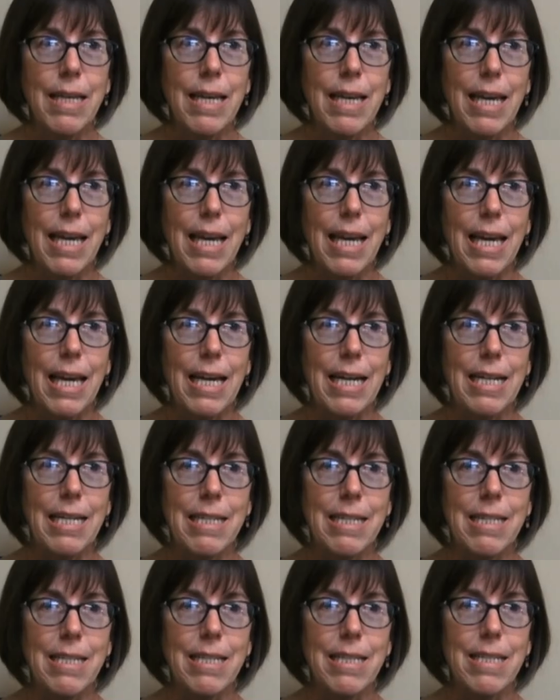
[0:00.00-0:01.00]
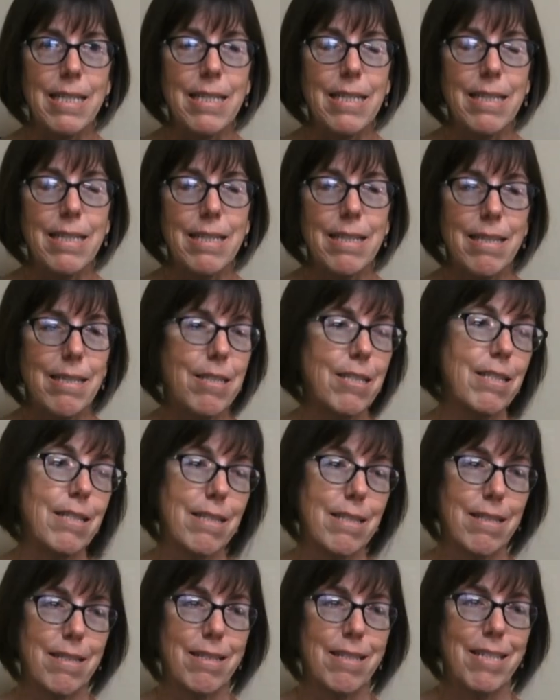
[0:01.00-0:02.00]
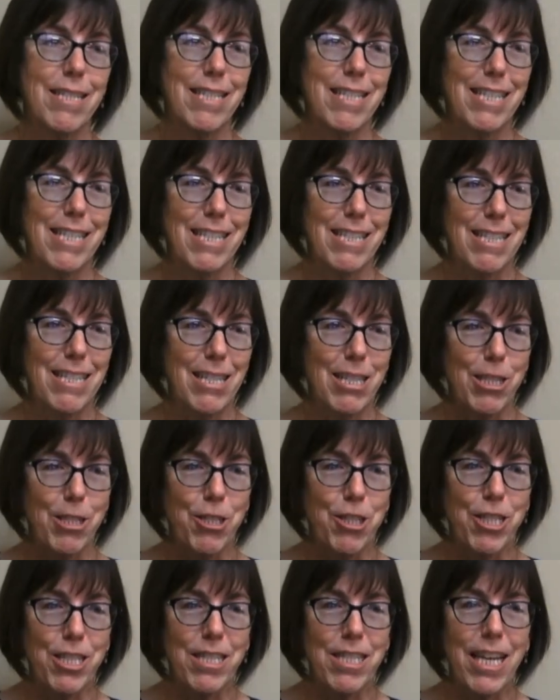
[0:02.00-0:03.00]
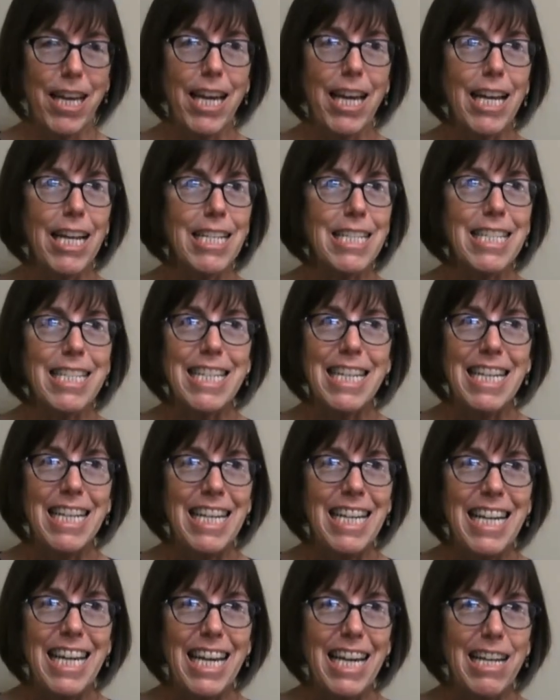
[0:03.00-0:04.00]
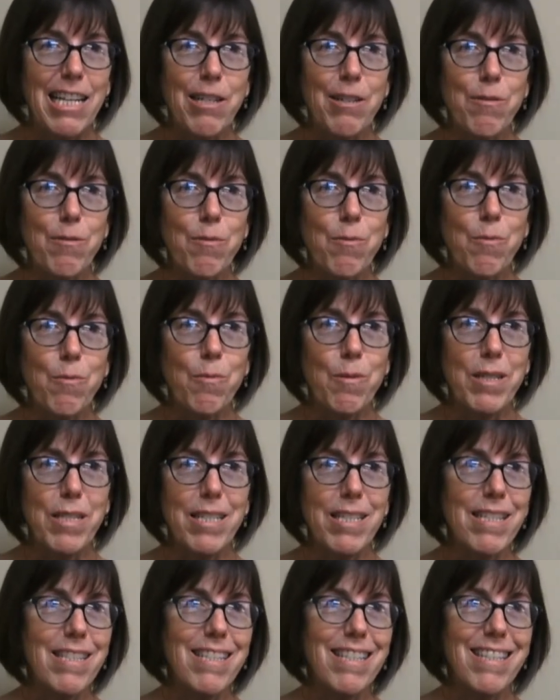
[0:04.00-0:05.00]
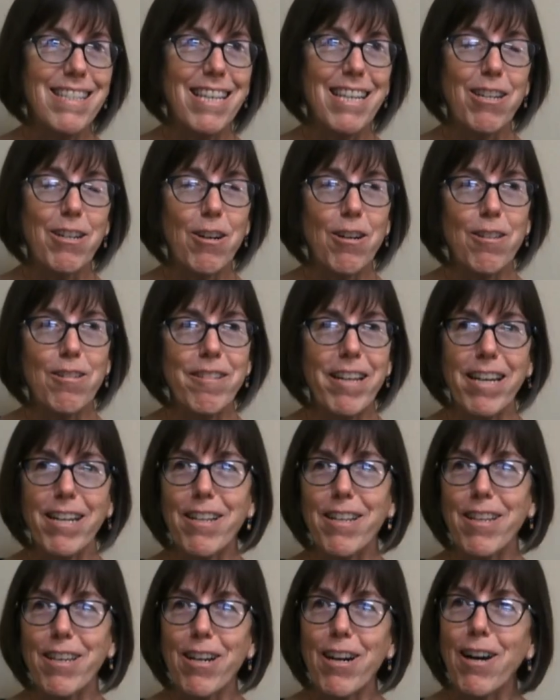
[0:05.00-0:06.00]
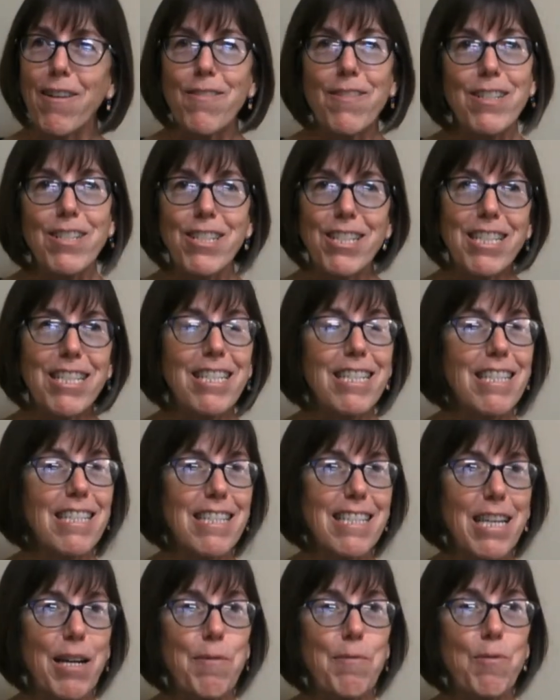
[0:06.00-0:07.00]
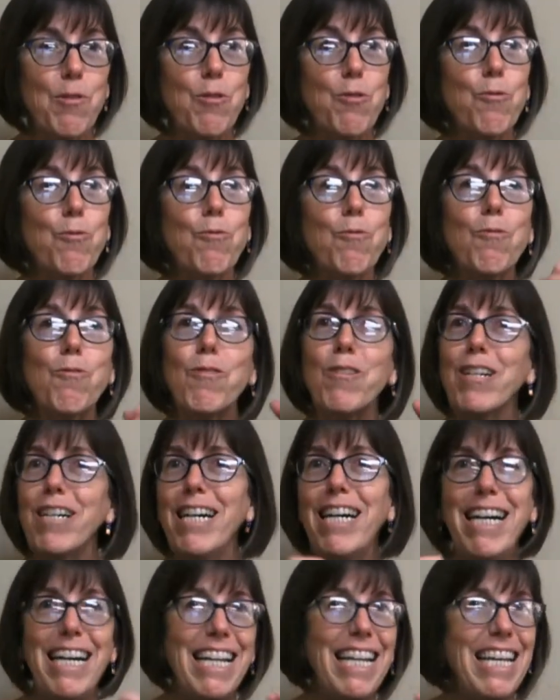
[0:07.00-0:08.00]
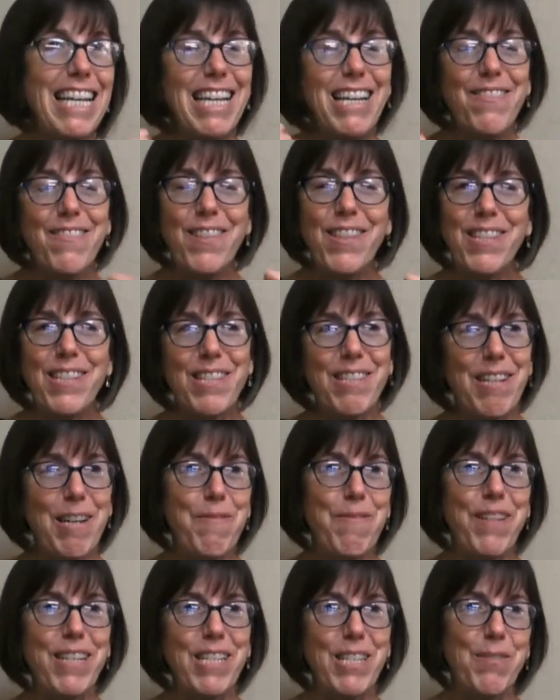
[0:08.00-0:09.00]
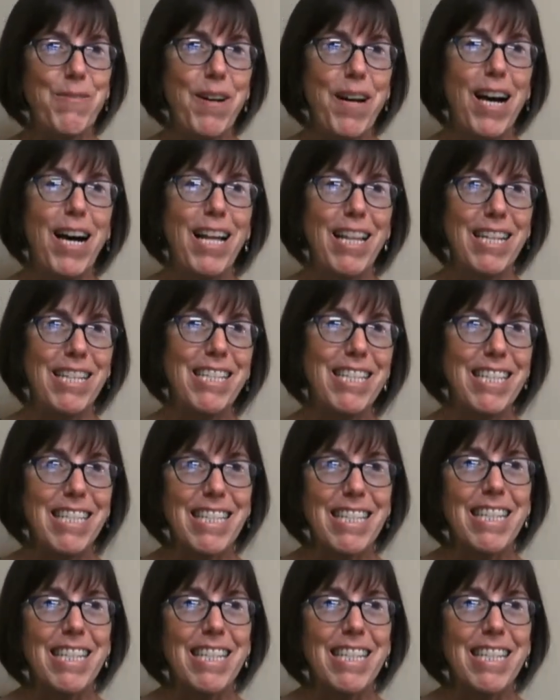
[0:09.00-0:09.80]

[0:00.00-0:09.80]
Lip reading: and just, she's 8, and when they call her down to the office, she just comes running in with this great big smile and just,